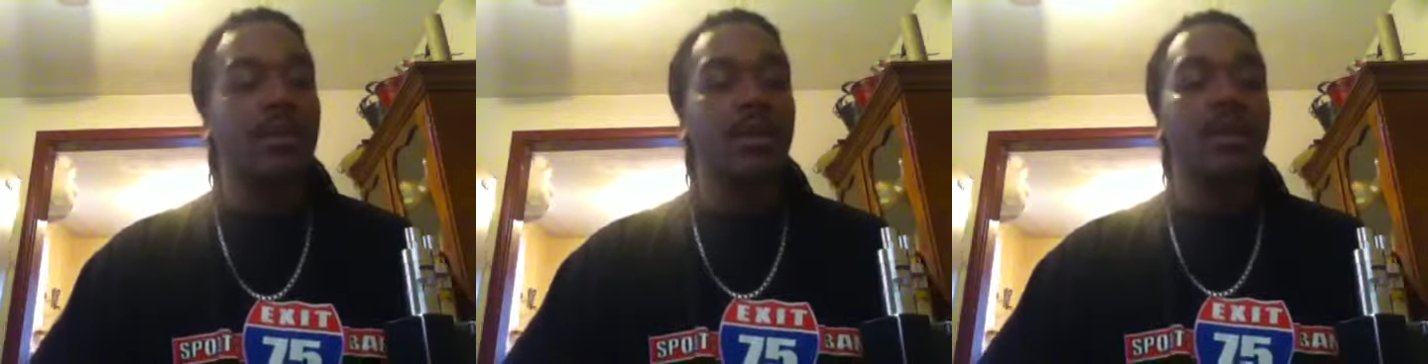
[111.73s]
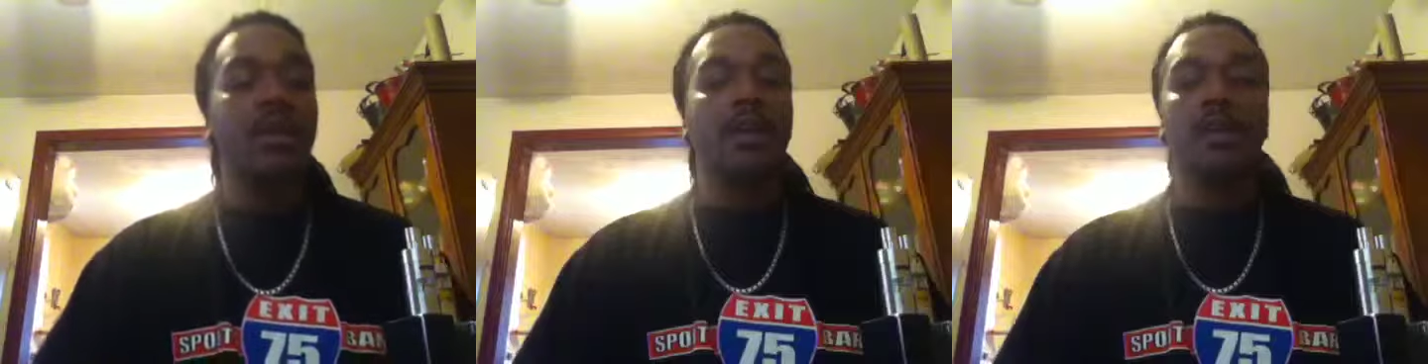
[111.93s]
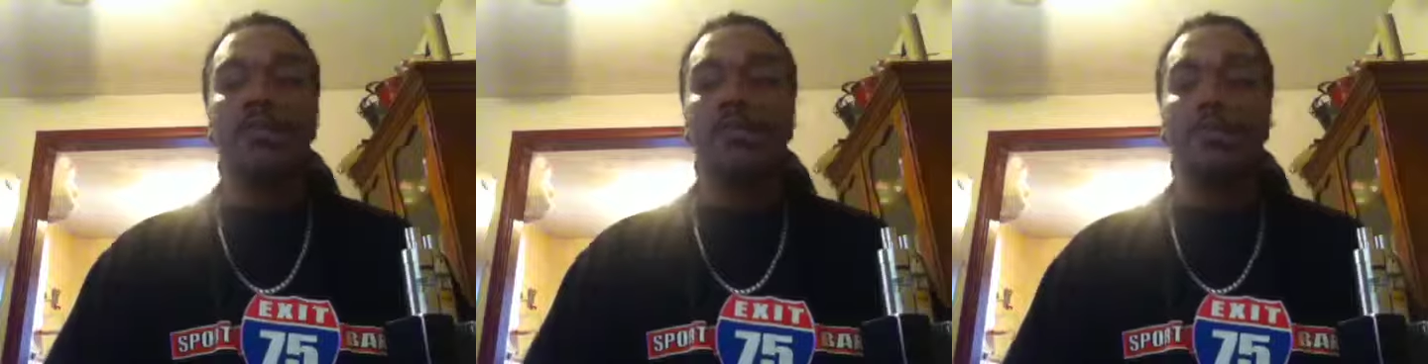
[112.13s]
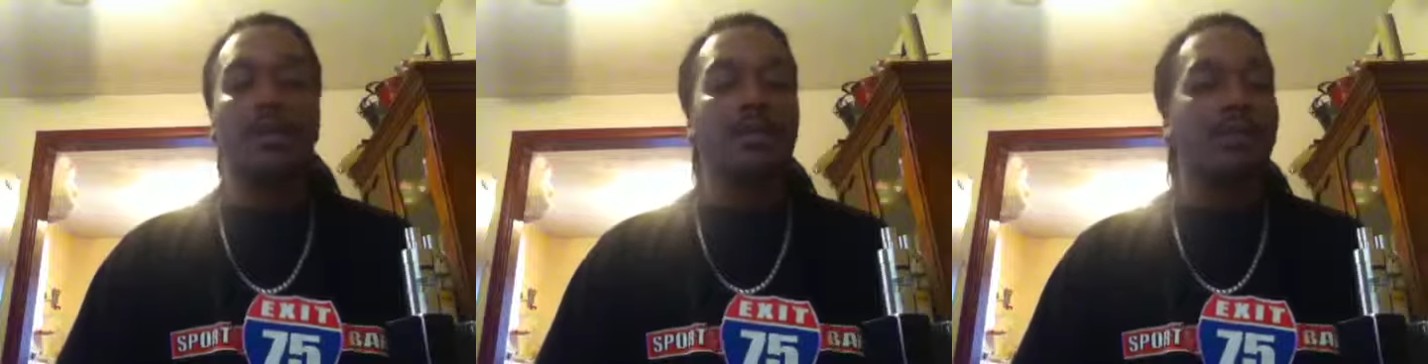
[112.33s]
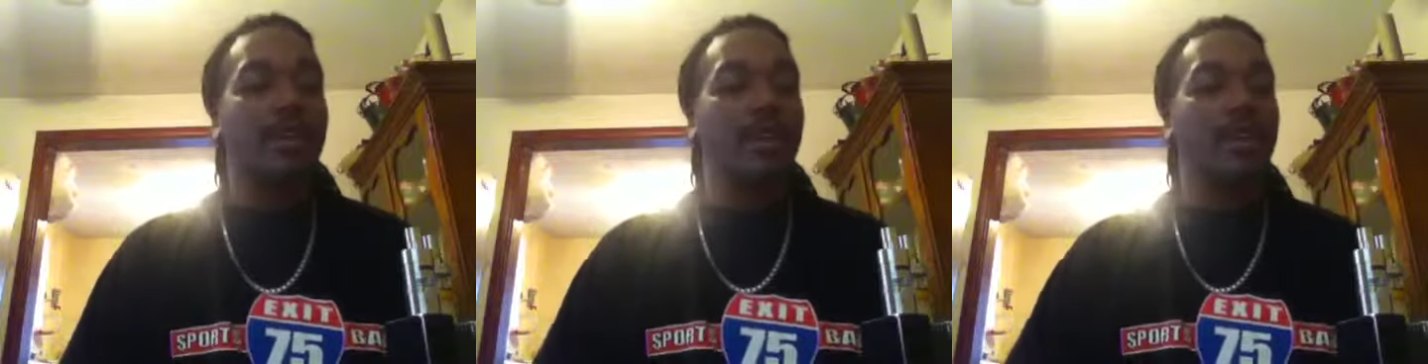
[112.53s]
and
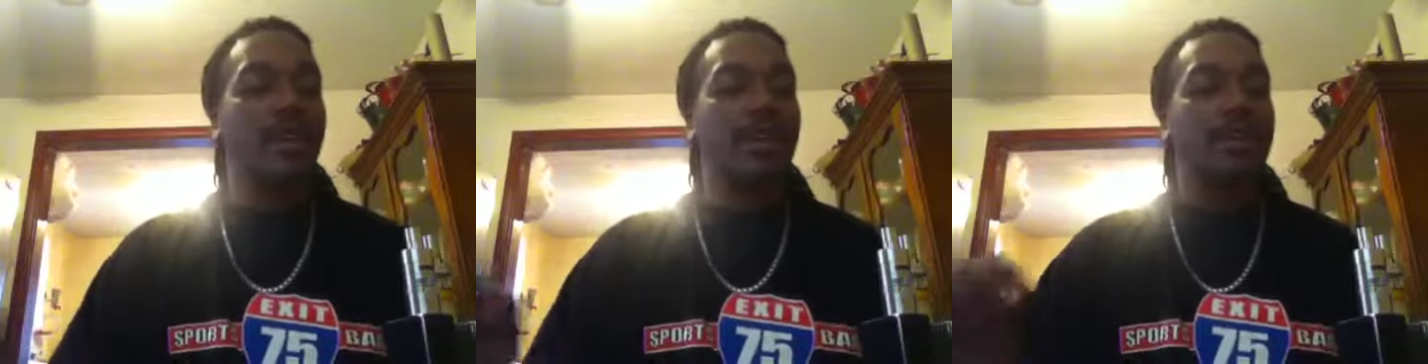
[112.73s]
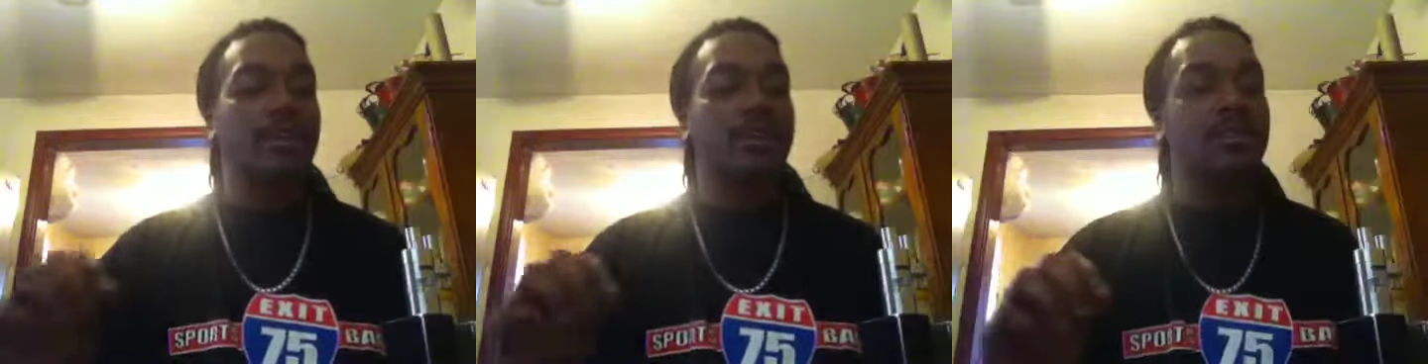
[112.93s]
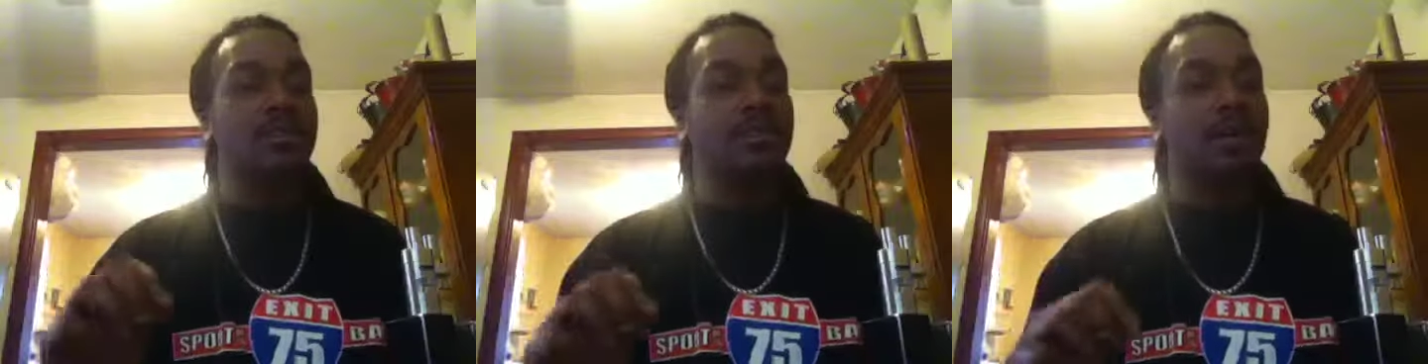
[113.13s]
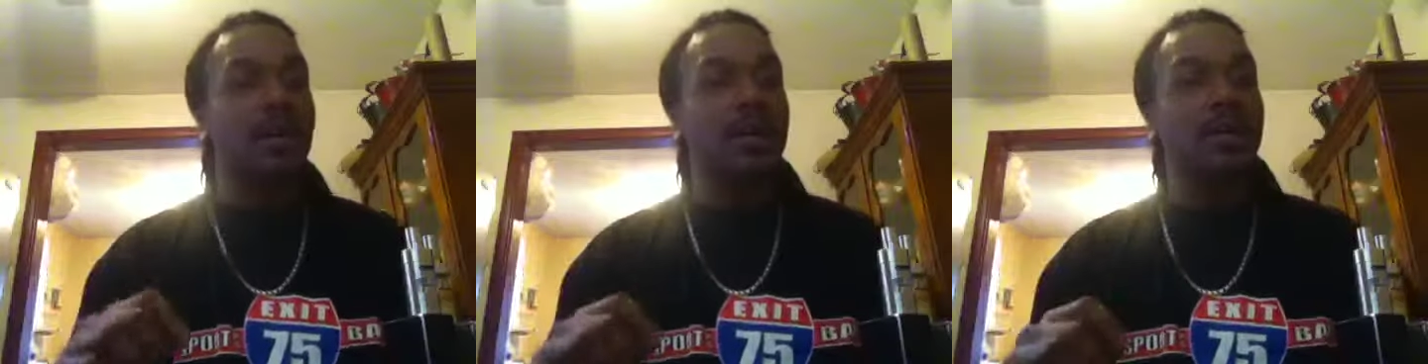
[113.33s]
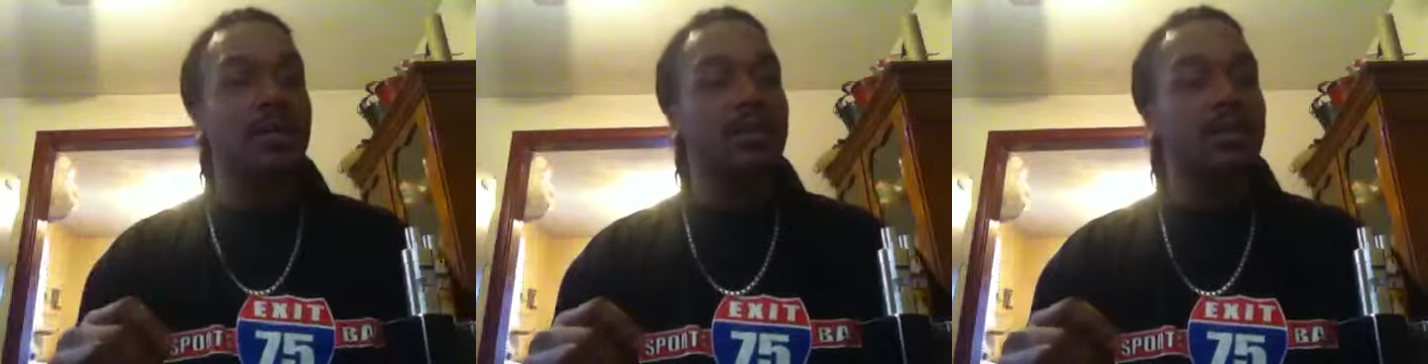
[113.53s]
whenever I got this
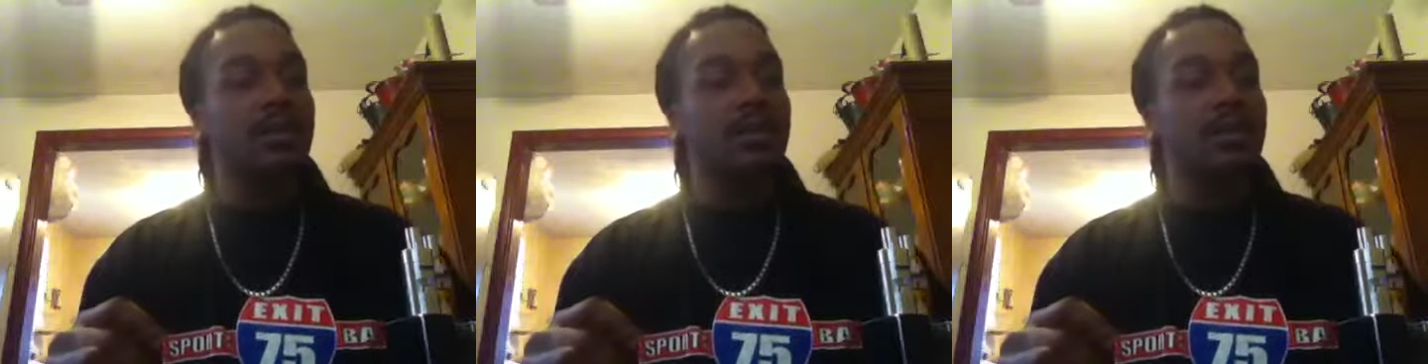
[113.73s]
smart